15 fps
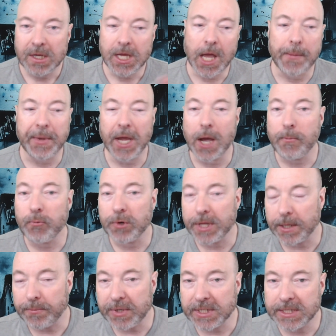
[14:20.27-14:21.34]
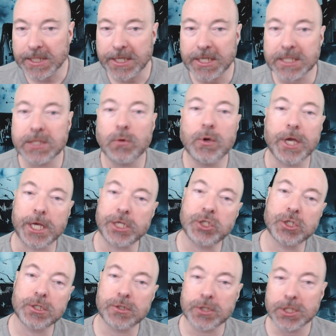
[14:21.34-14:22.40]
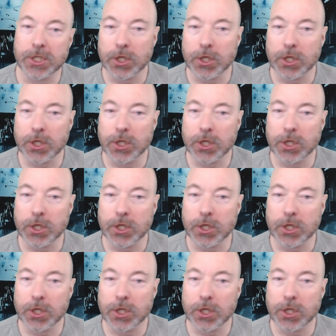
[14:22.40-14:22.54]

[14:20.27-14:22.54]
Coming up with NPCs, locations,